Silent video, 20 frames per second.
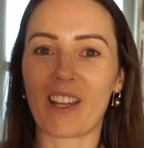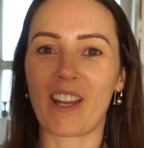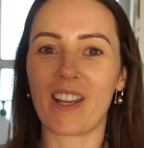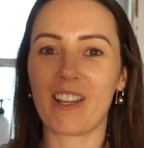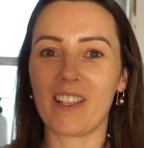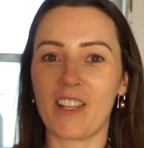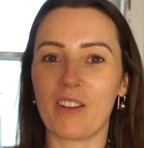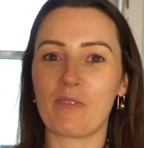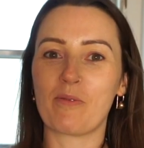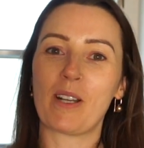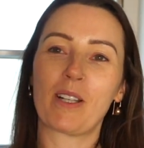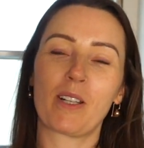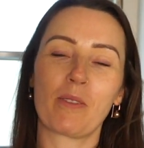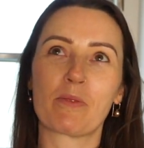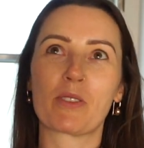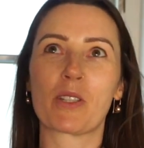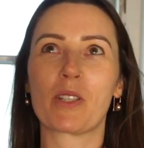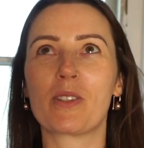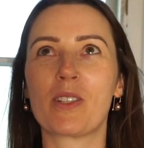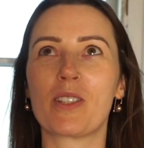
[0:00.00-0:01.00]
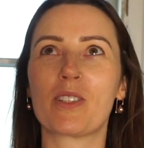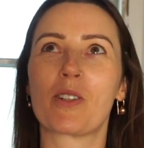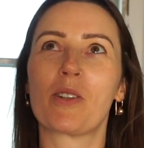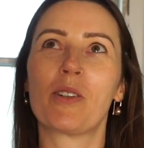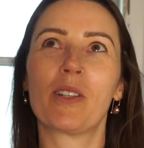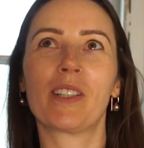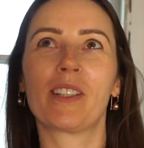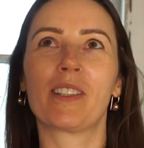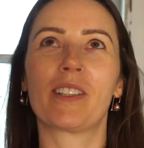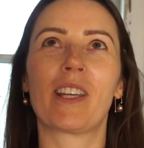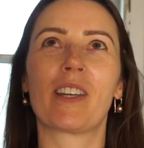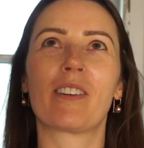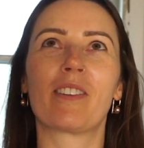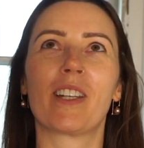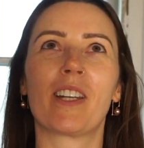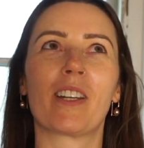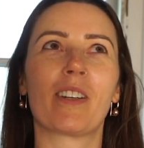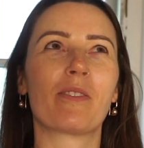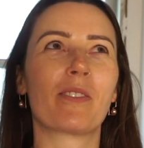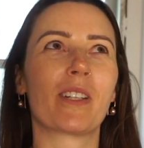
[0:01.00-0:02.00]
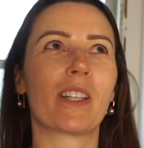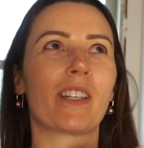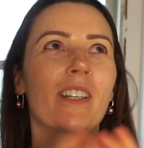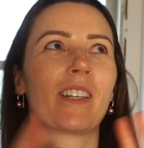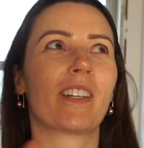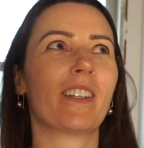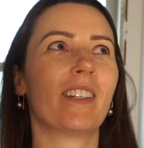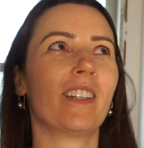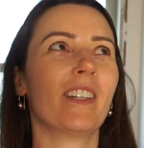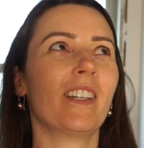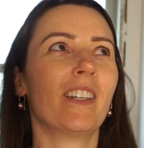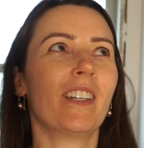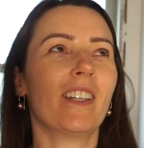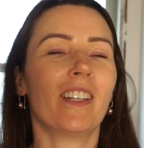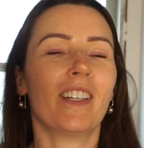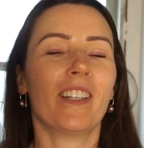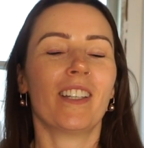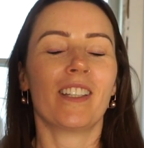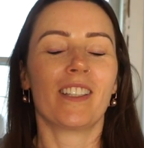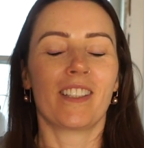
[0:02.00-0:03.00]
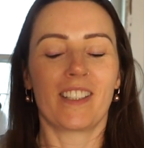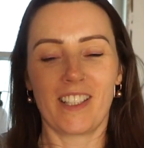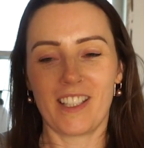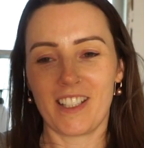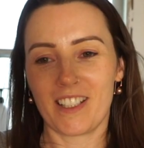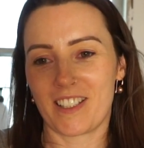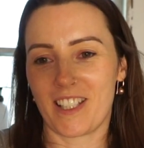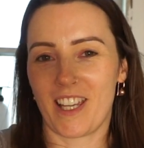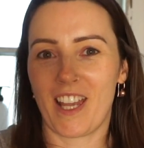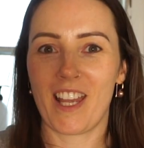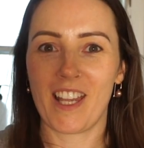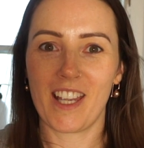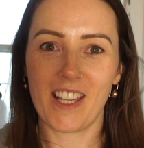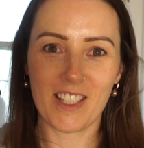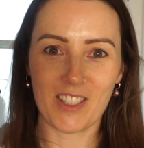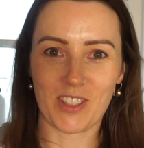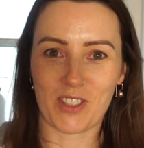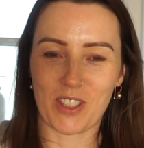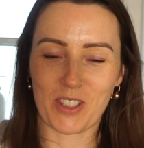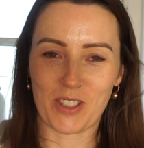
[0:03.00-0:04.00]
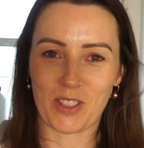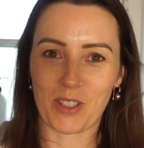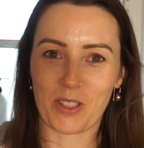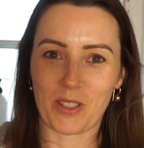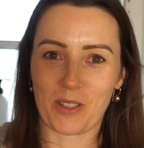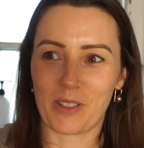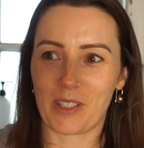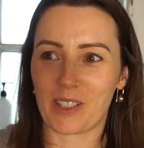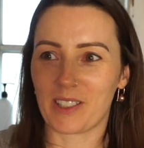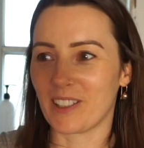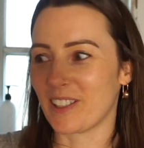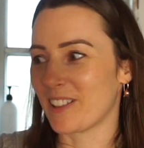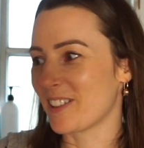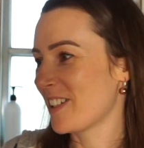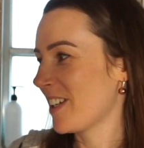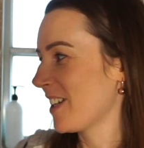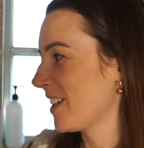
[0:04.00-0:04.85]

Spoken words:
Hey, and welcome to the toilet area where it is just a toilet.